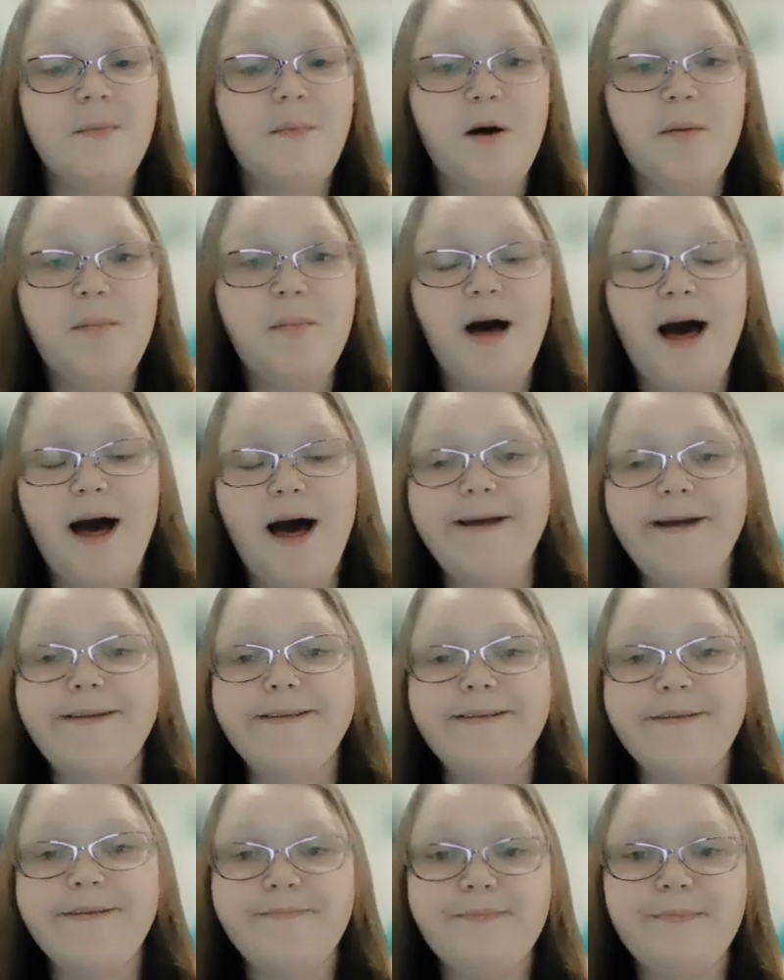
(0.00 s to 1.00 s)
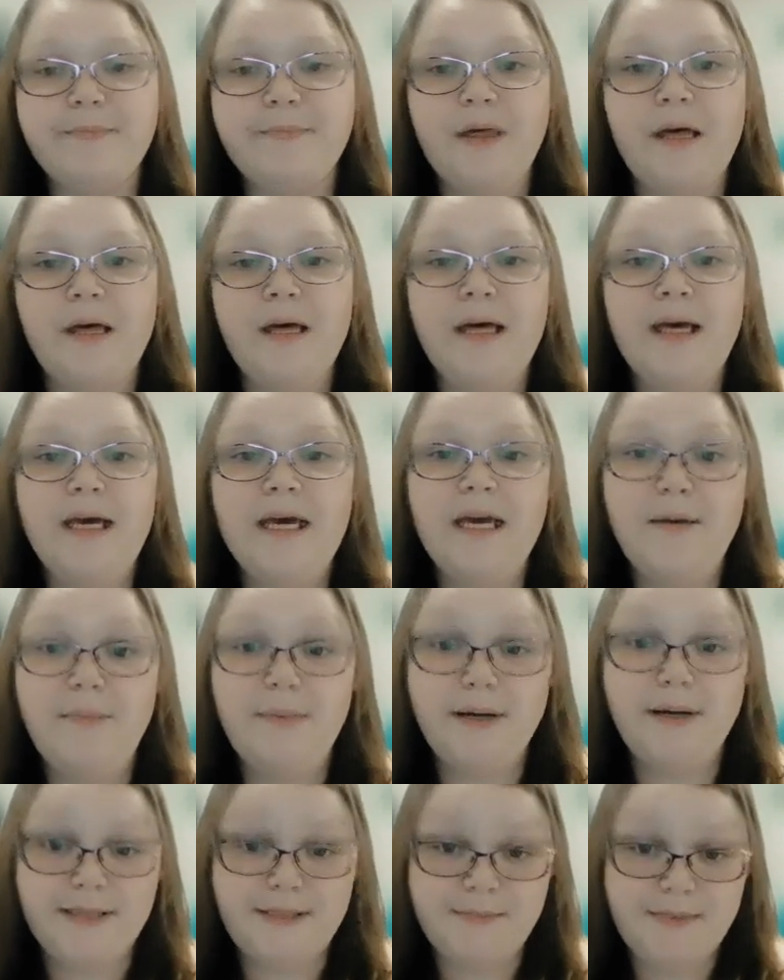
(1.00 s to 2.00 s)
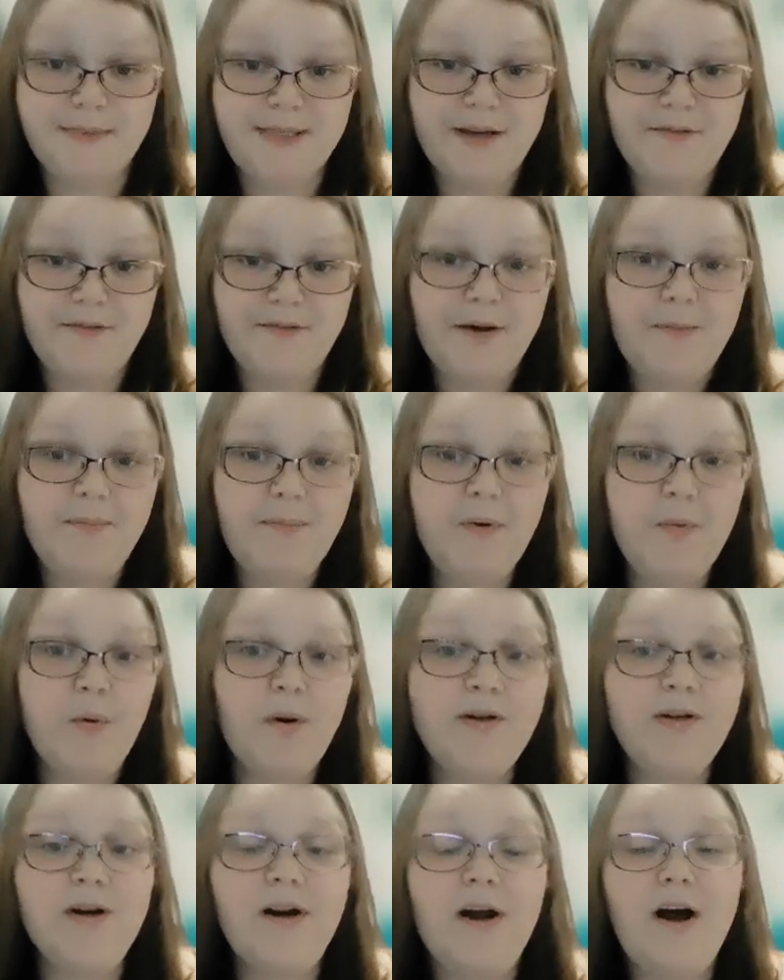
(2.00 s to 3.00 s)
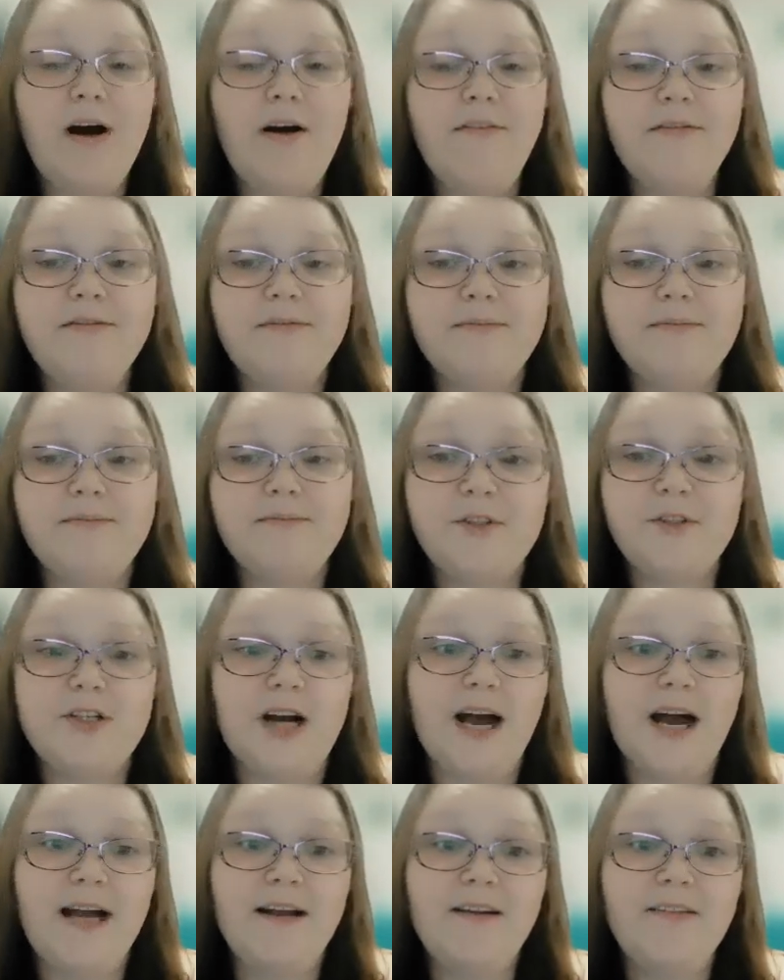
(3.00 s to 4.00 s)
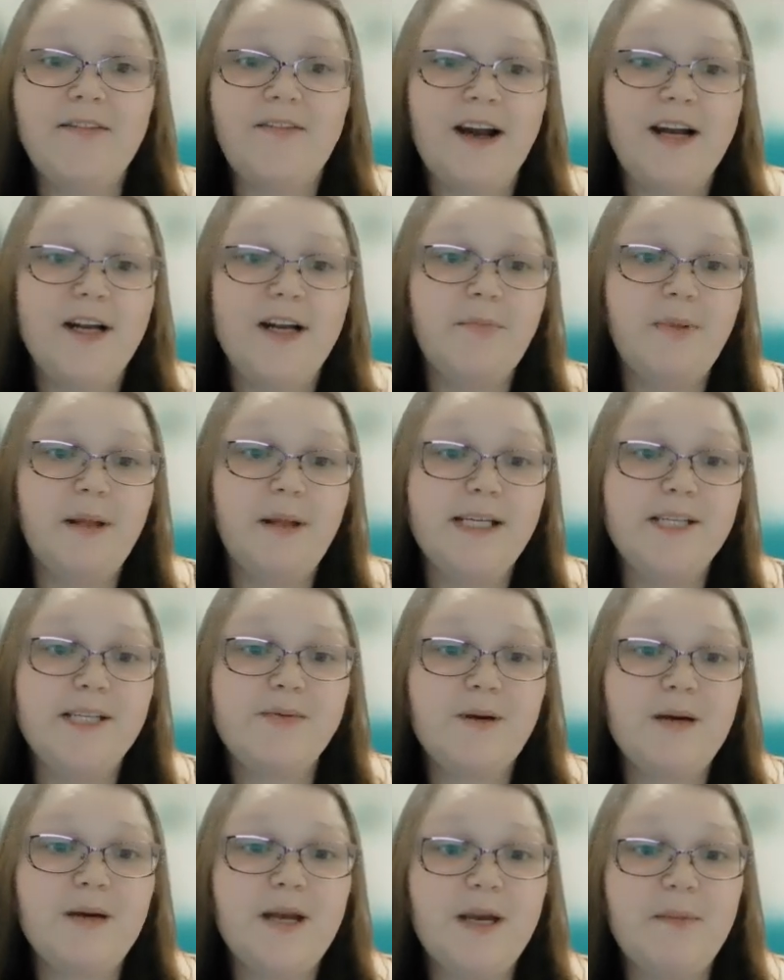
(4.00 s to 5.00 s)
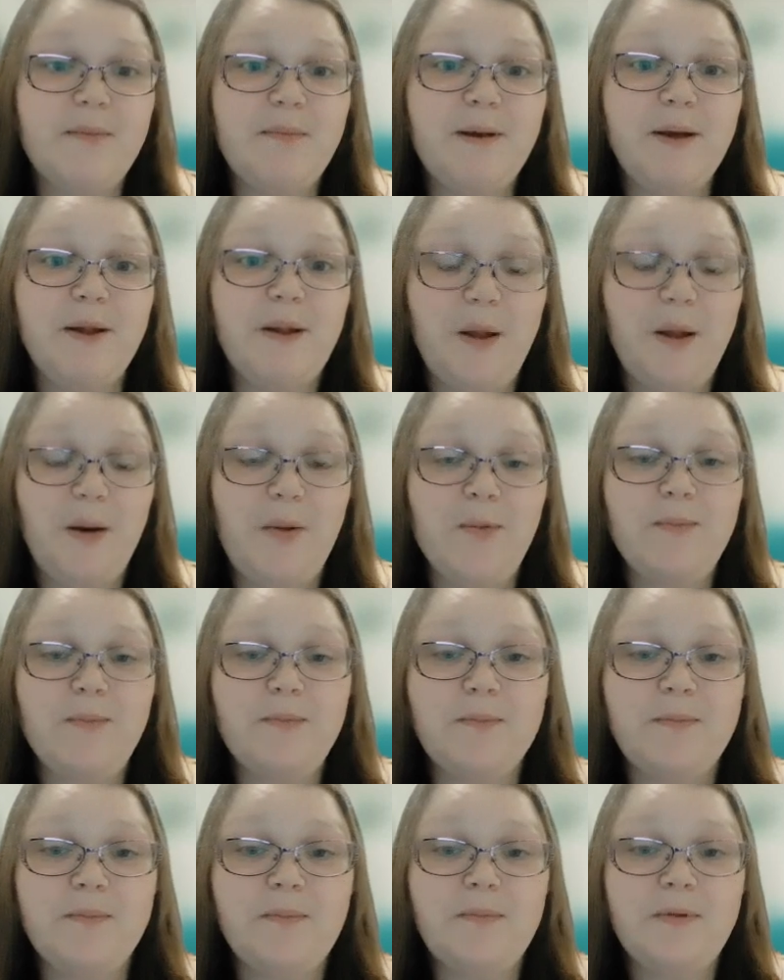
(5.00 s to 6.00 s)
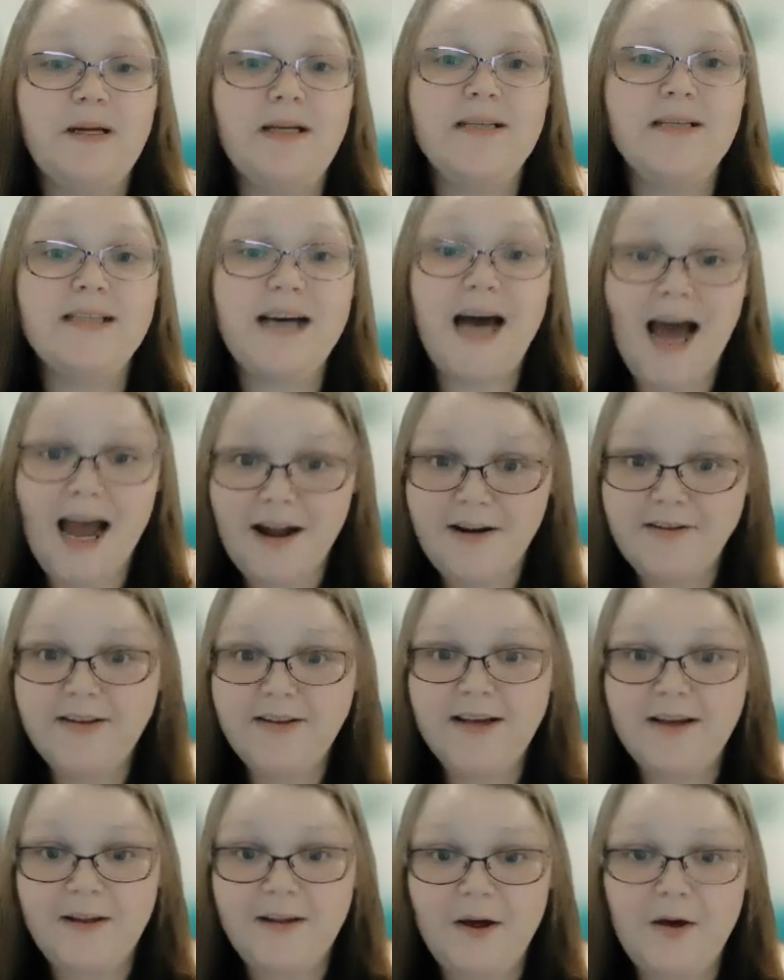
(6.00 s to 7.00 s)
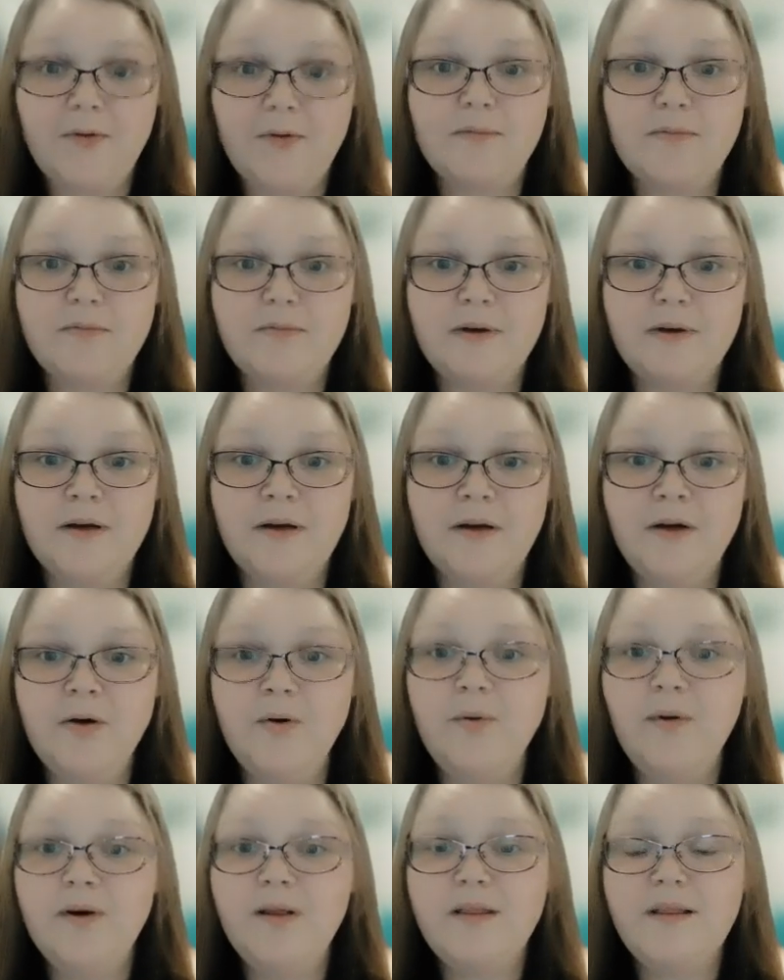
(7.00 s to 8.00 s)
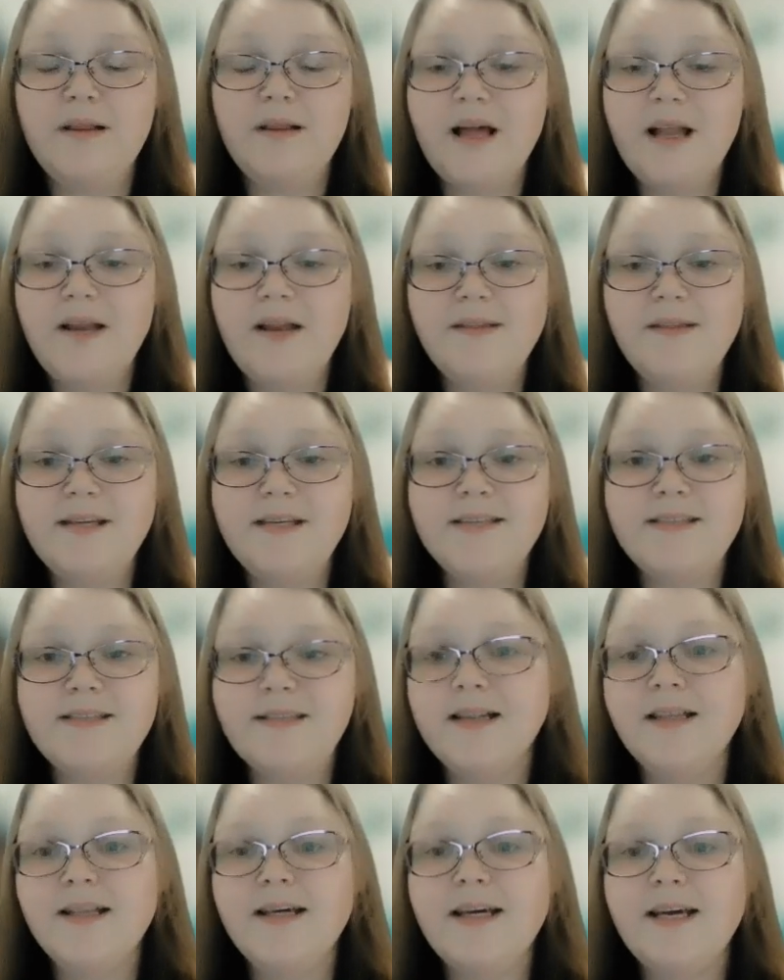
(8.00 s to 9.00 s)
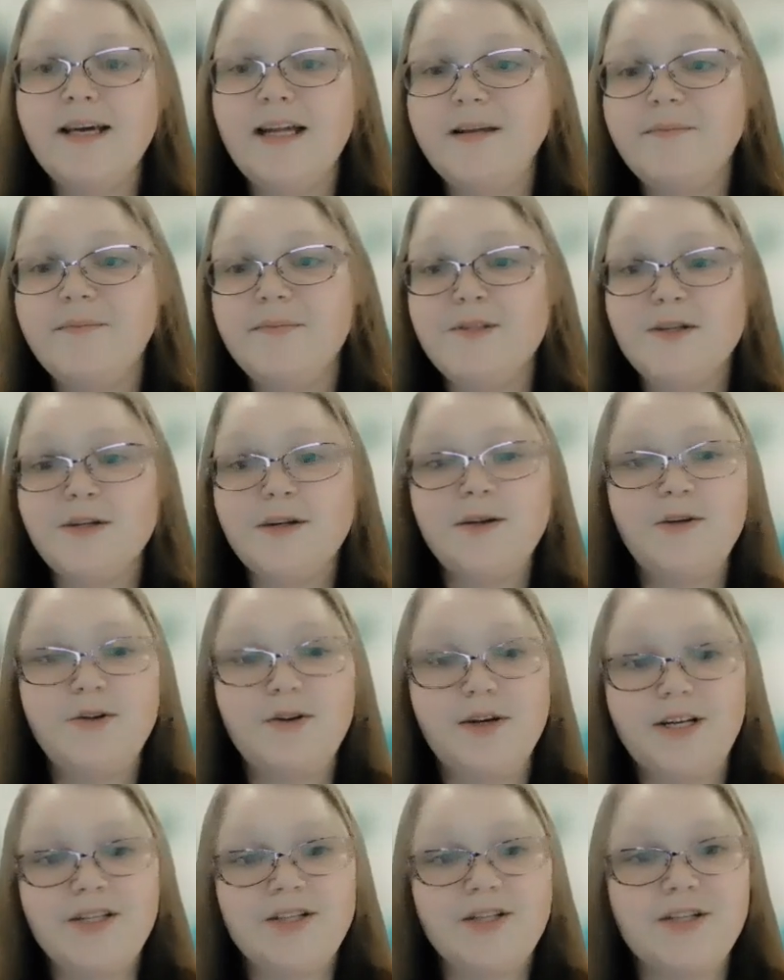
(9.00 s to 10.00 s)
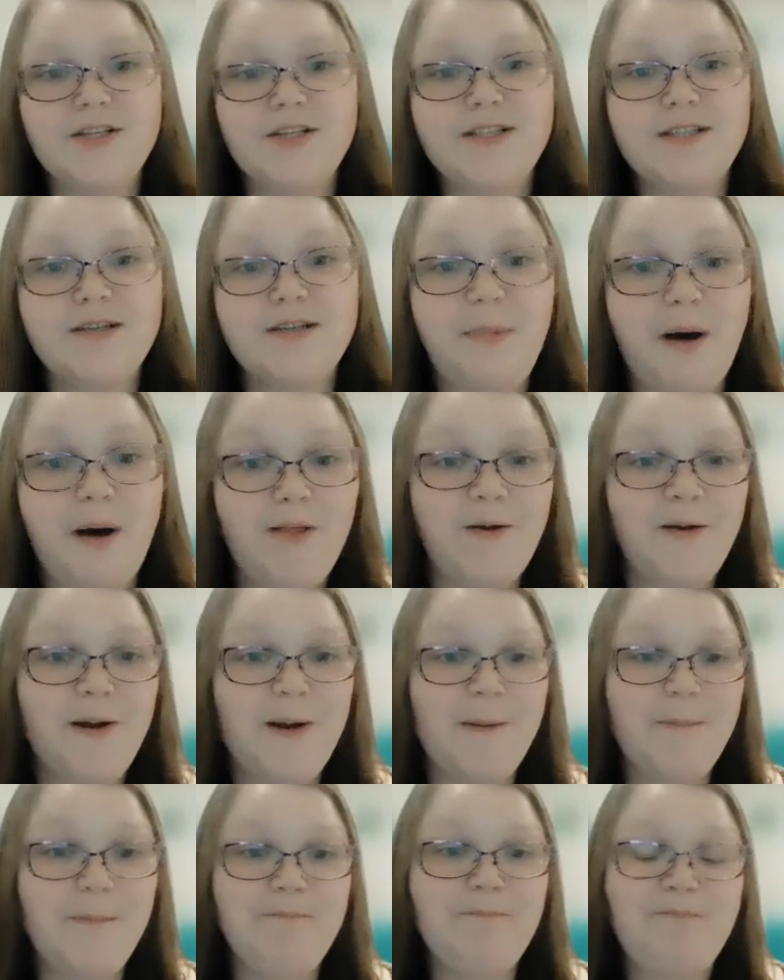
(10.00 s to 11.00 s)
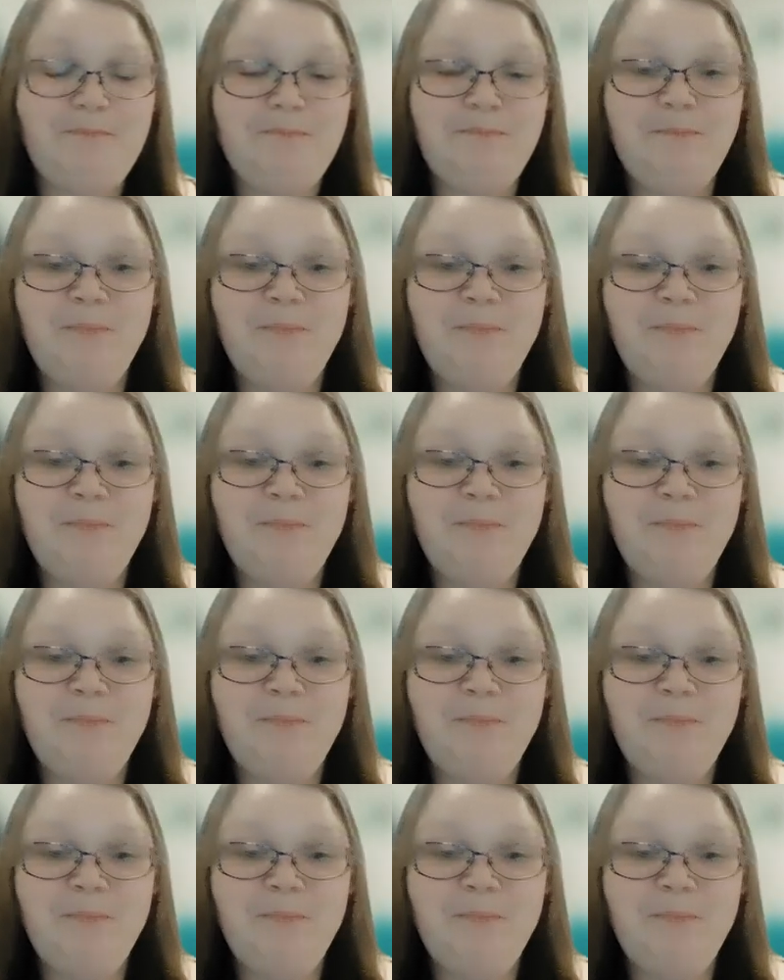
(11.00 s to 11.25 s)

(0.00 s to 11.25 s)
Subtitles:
them all behind. He picked himself up and wandered off, trying to find a place where he could be alone, entirely alone, with none of these silly and absurd creatures to bother him,